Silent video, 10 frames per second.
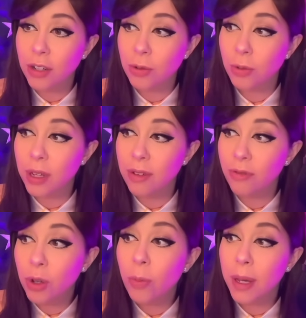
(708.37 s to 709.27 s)
to the
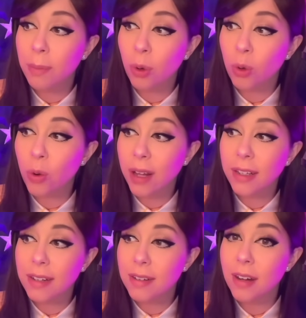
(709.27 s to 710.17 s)
few people who at
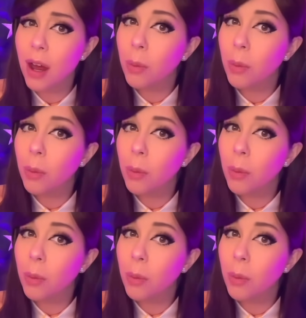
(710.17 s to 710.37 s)
least